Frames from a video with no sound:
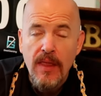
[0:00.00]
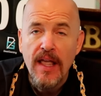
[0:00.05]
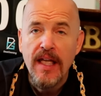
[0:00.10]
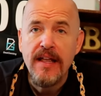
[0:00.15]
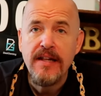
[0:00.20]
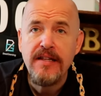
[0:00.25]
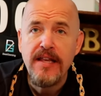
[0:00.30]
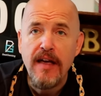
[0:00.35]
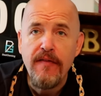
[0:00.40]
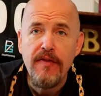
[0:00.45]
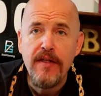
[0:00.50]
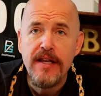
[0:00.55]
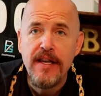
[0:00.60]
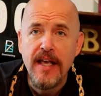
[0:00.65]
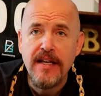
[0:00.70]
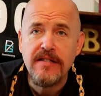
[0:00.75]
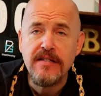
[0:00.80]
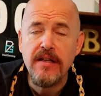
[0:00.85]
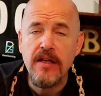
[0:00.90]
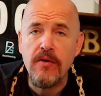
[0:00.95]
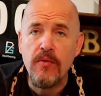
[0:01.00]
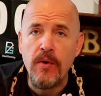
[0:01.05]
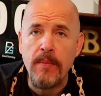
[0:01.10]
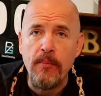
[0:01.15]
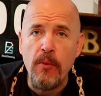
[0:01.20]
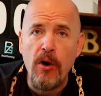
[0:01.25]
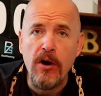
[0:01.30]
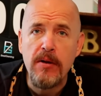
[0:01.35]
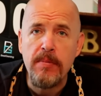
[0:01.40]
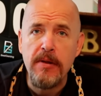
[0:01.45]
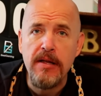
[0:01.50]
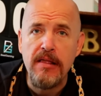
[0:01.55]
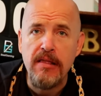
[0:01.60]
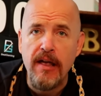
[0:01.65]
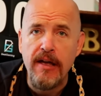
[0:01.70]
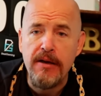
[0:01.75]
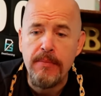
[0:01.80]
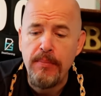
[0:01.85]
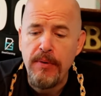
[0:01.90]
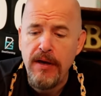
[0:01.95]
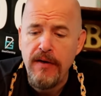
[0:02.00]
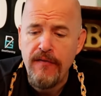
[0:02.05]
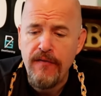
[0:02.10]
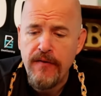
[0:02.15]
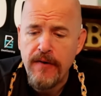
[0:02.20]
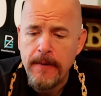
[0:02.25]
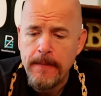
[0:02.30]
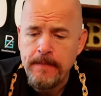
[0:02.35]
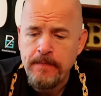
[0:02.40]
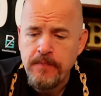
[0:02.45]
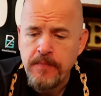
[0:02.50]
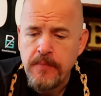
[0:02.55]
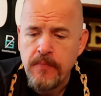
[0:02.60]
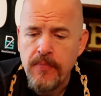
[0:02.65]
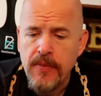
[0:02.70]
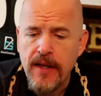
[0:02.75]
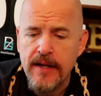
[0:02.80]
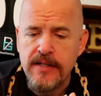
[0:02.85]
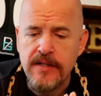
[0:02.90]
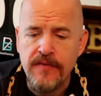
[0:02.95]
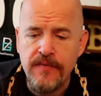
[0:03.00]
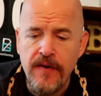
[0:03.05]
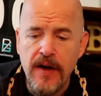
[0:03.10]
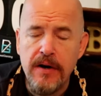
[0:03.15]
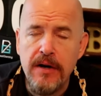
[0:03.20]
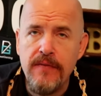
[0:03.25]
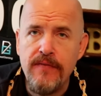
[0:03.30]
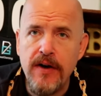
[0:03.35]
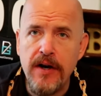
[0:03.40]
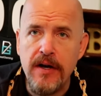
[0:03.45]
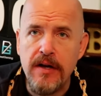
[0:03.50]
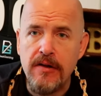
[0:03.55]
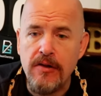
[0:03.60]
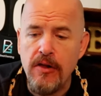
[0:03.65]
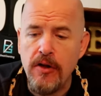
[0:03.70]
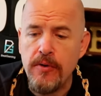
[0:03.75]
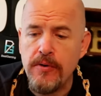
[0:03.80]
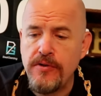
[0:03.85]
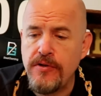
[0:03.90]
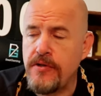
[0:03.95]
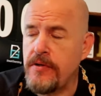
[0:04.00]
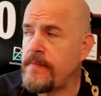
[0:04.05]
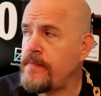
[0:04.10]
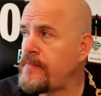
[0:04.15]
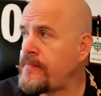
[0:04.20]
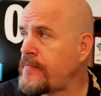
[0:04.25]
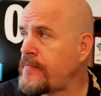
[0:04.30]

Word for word: It definitely tastes remarkably like beef. It's very, very close.